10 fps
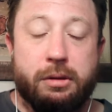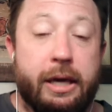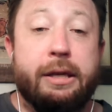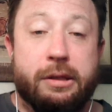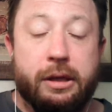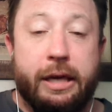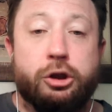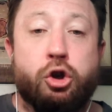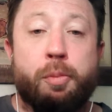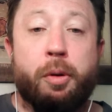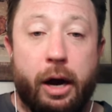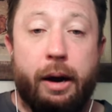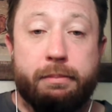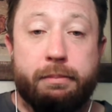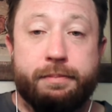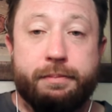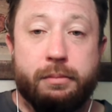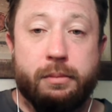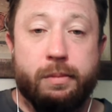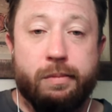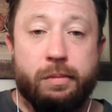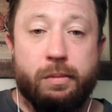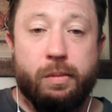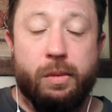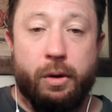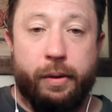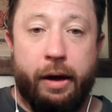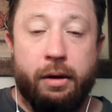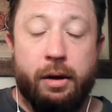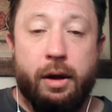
He's Cooper Kupp. Okay.